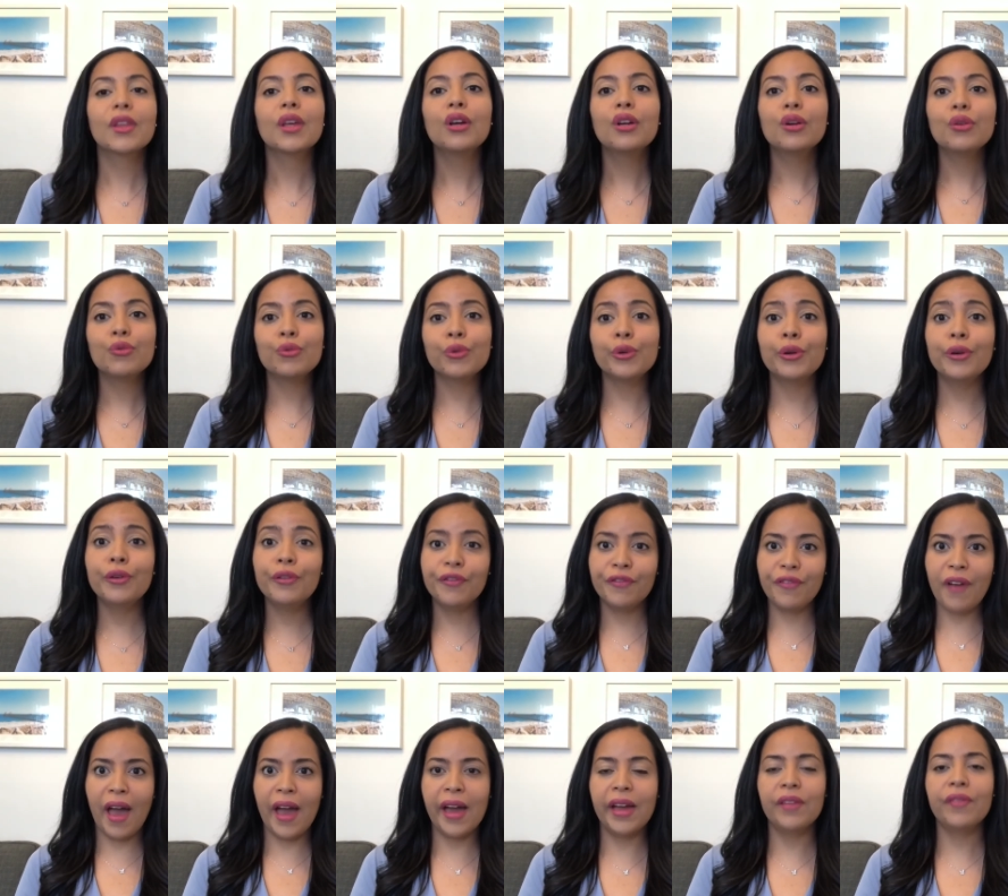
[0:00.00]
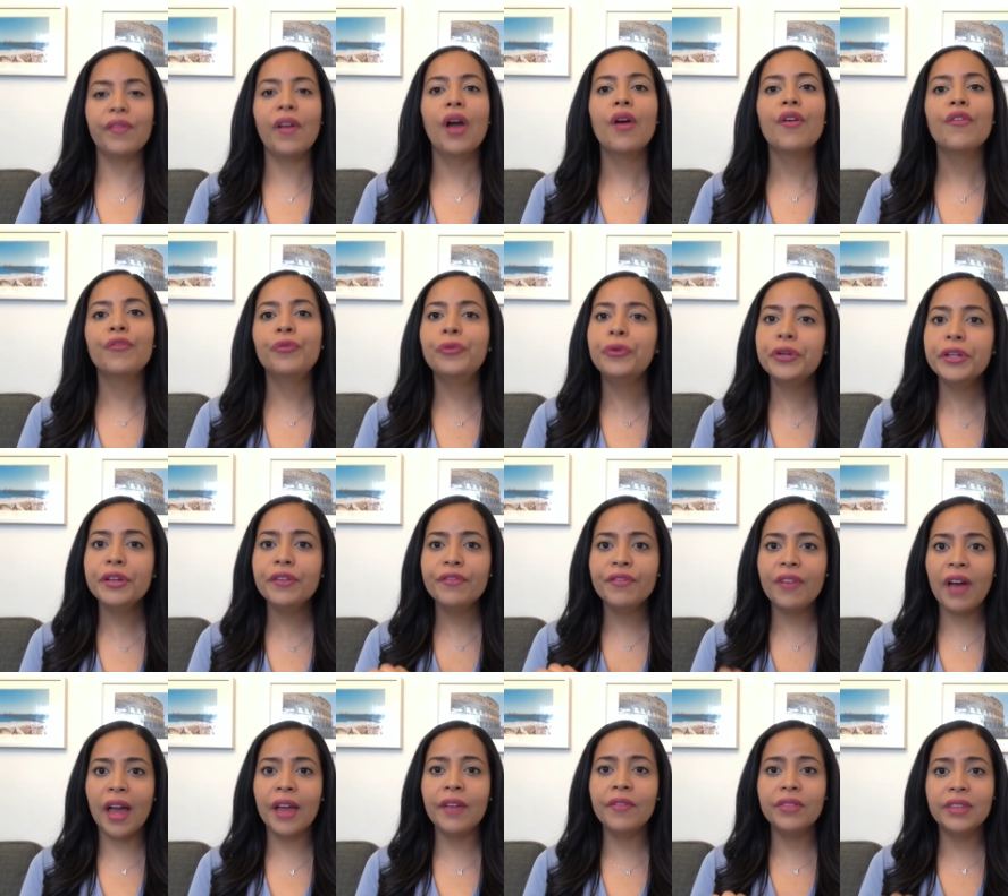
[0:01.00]
Rule 5,
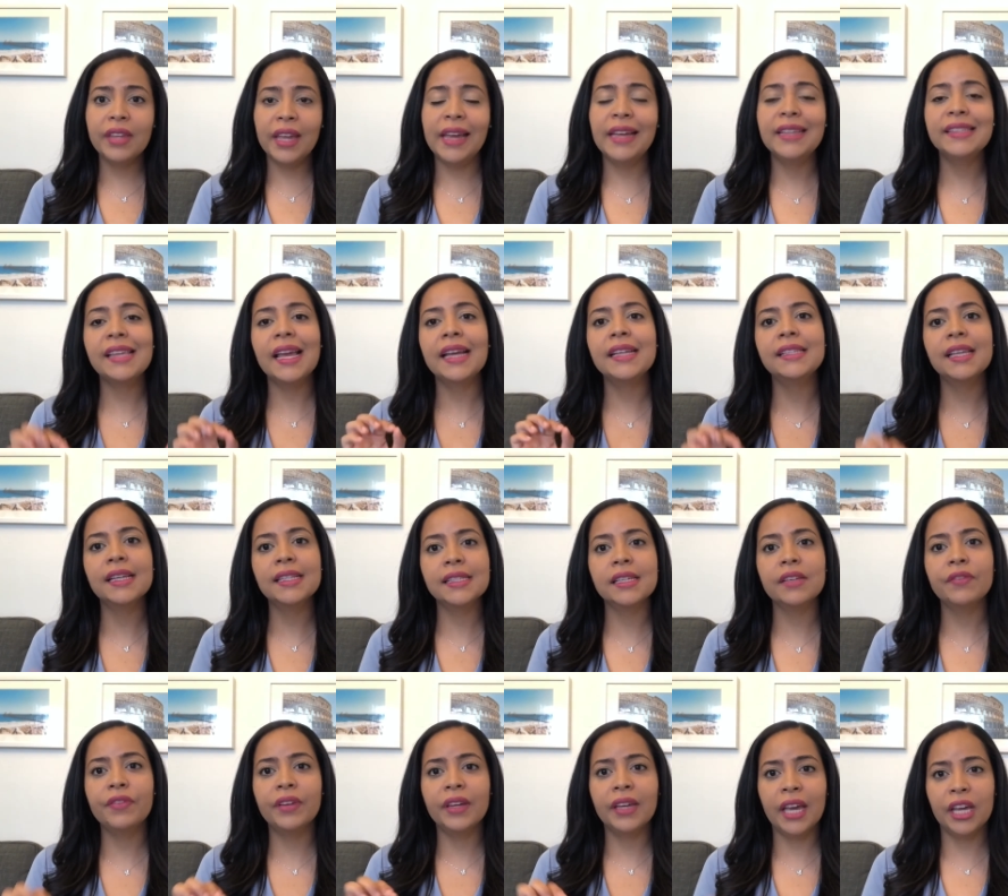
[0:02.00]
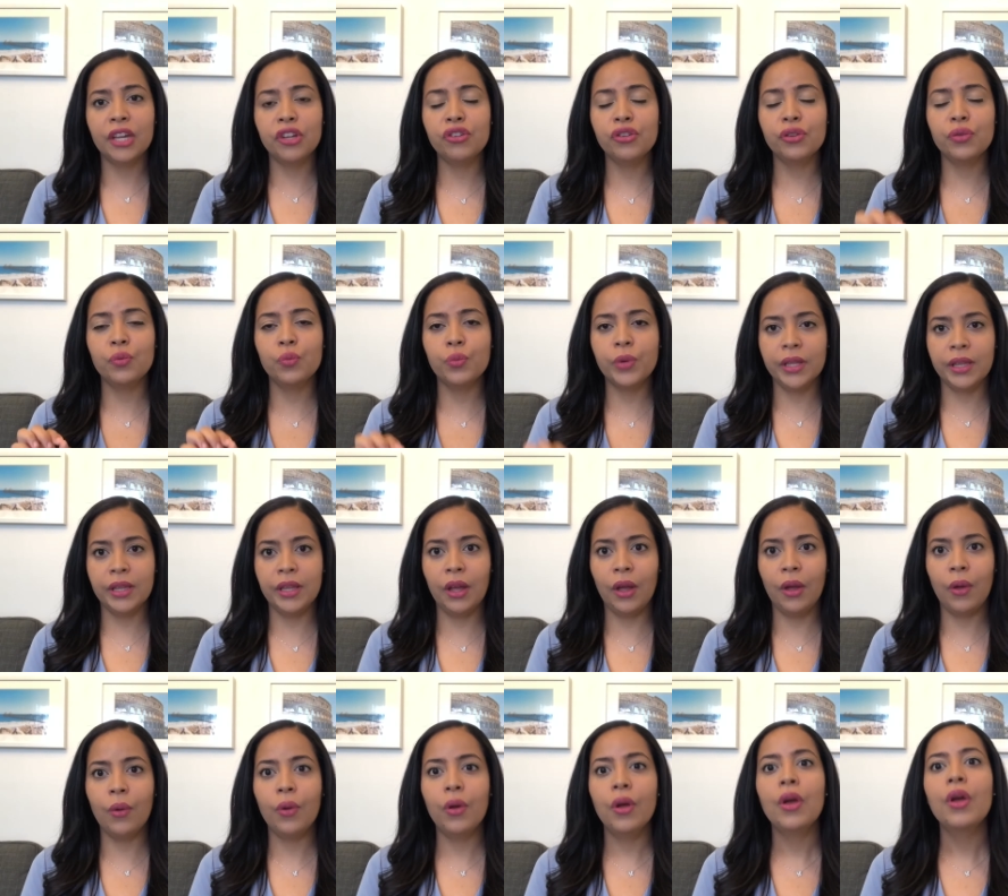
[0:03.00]
45 days identification window.
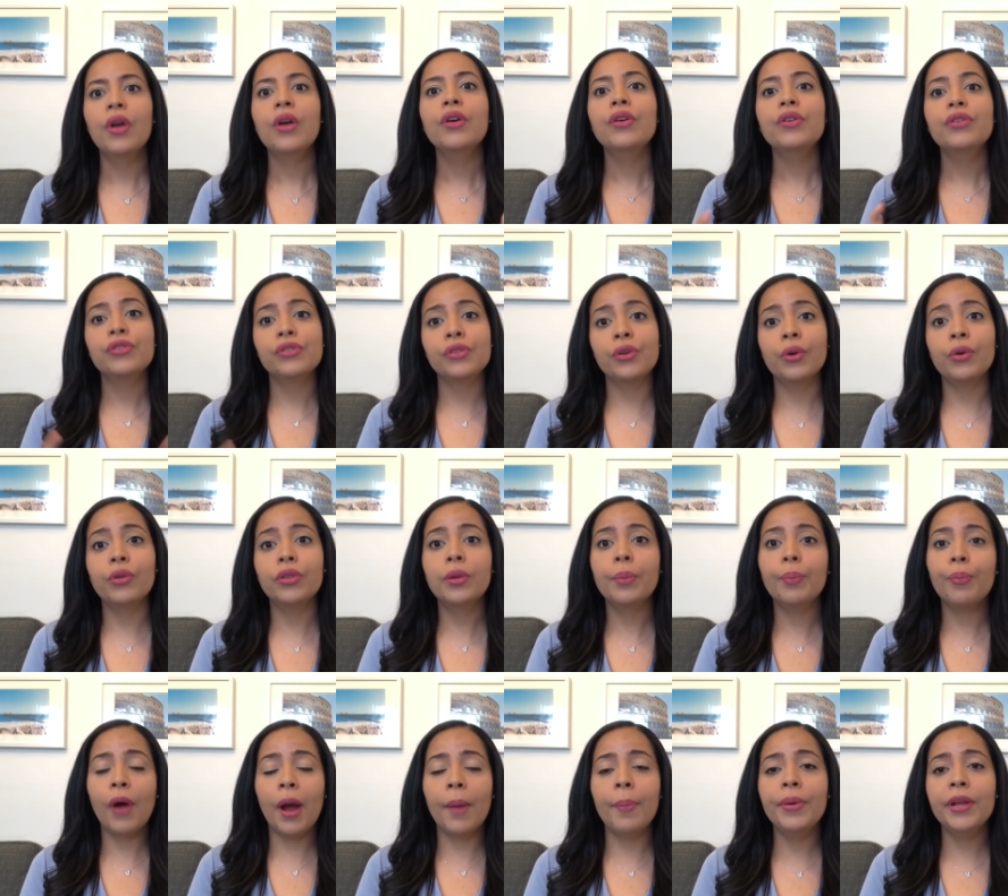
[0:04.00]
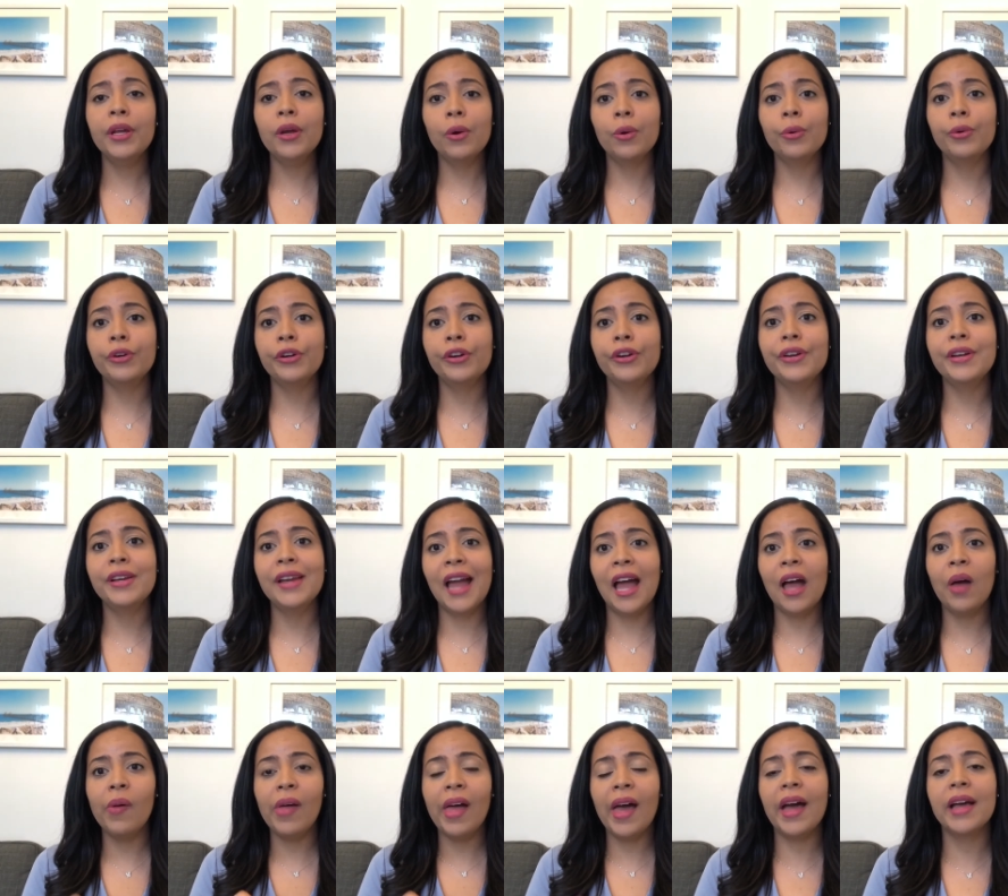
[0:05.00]
So the property owner now
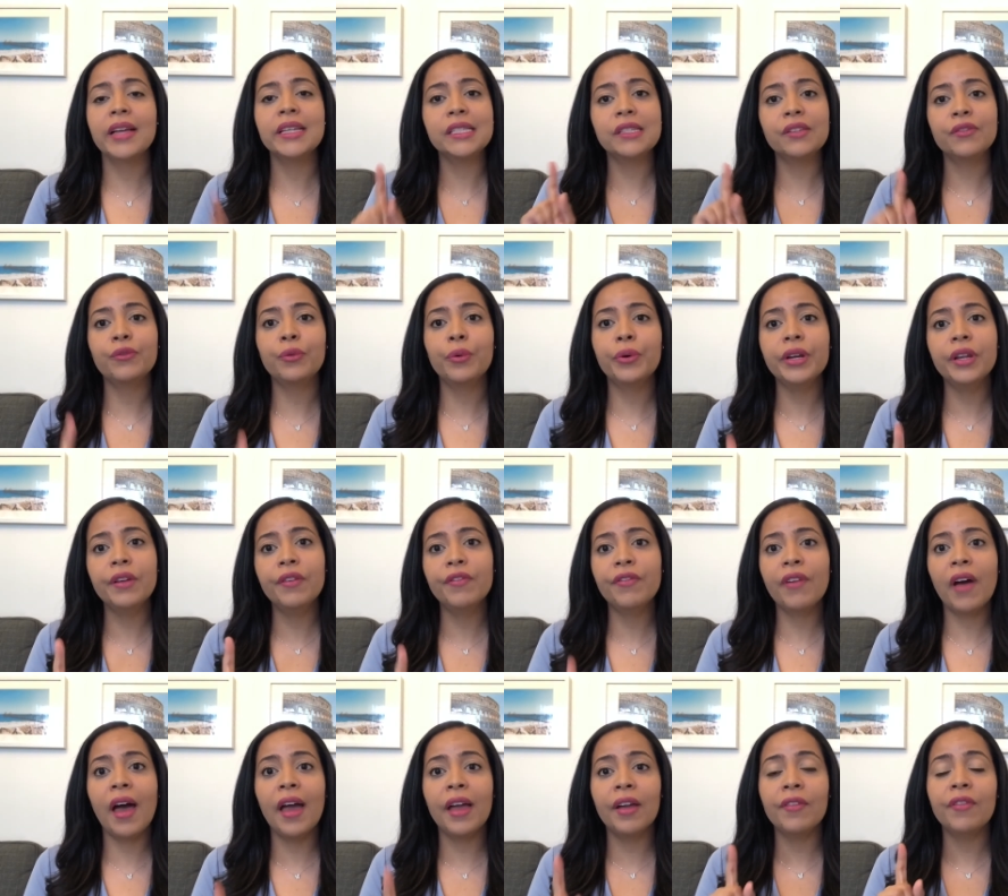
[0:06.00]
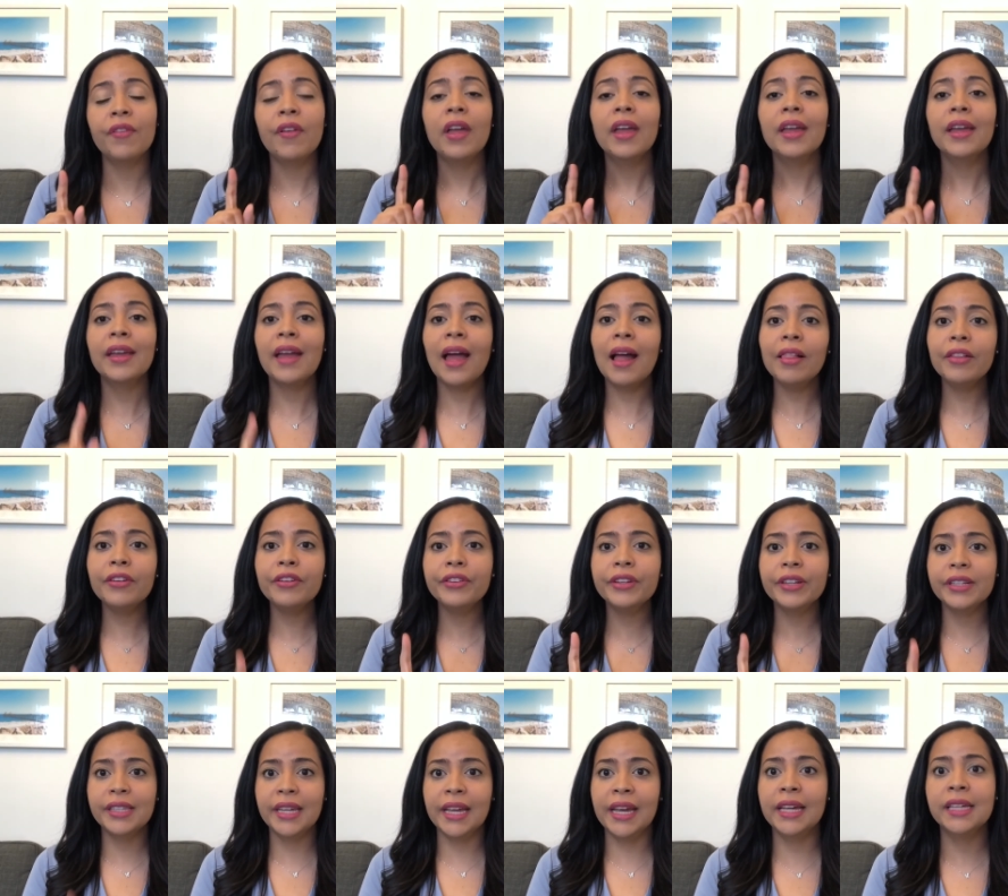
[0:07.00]
has 45 calendar
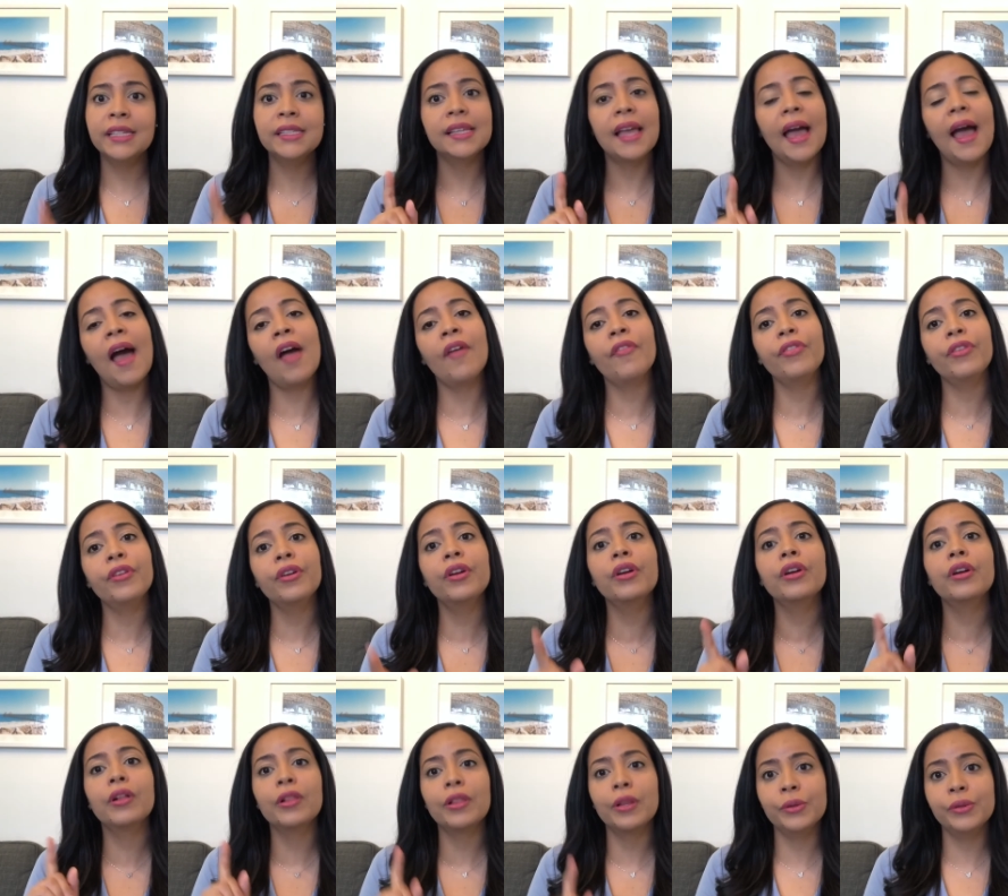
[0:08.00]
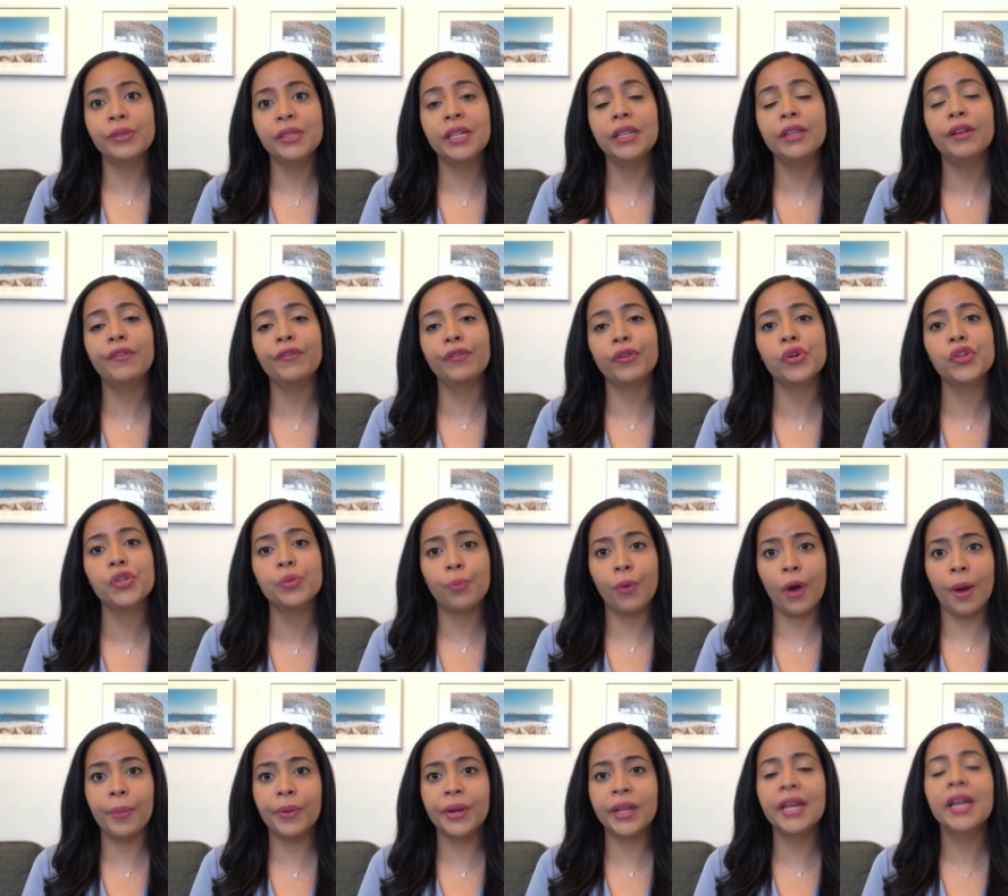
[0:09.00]
days after closing the first
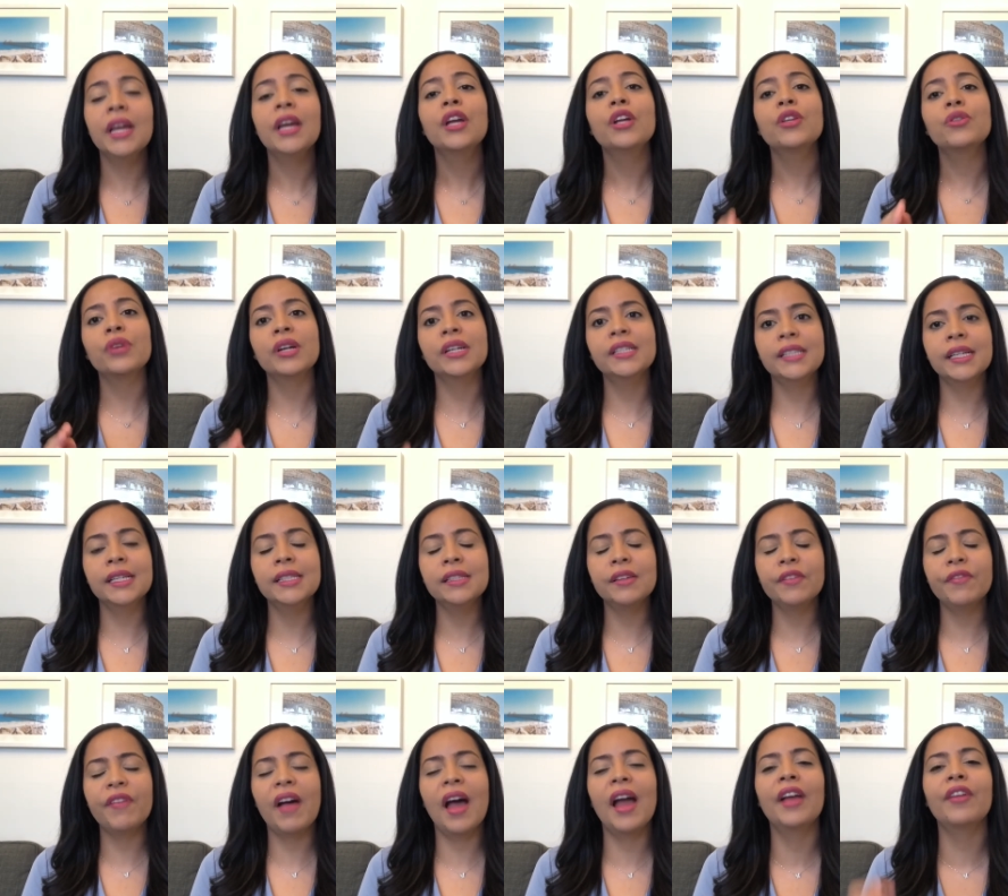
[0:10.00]
property to identify